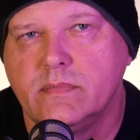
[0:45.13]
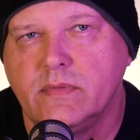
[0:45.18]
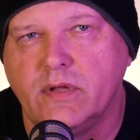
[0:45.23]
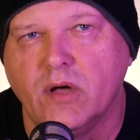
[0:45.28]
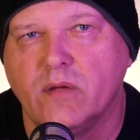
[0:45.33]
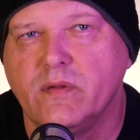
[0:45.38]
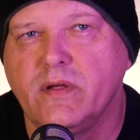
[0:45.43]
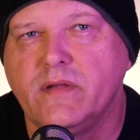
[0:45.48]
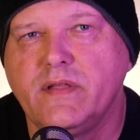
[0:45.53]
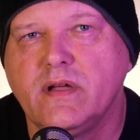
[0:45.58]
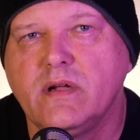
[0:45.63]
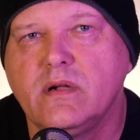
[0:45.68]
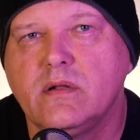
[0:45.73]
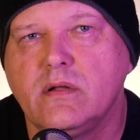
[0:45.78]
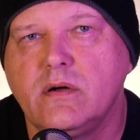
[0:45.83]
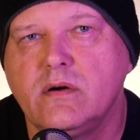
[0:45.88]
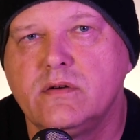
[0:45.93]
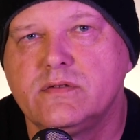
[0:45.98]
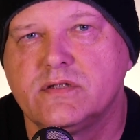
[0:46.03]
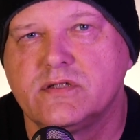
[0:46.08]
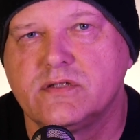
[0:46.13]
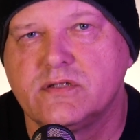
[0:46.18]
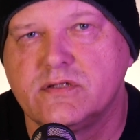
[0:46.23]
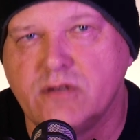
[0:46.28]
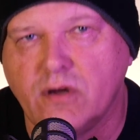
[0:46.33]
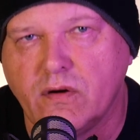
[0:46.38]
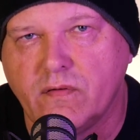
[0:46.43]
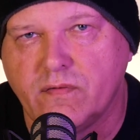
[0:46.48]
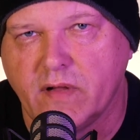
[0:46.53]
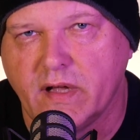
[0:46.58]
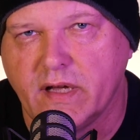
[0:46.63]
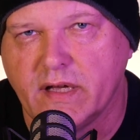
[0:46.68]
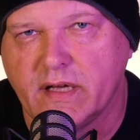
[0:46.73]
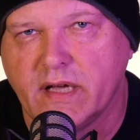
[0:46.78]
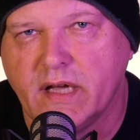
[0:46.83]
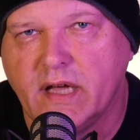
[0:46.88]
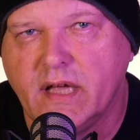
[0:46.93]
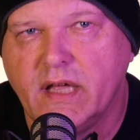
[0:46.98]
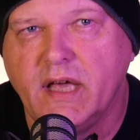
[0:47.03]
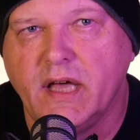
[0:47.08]
The only thing close is
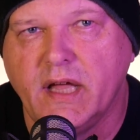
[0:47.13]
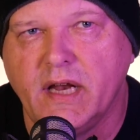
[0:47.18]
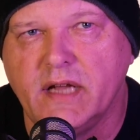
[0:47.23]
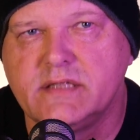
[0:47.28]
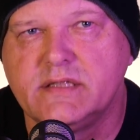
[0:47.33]
Snowflake, and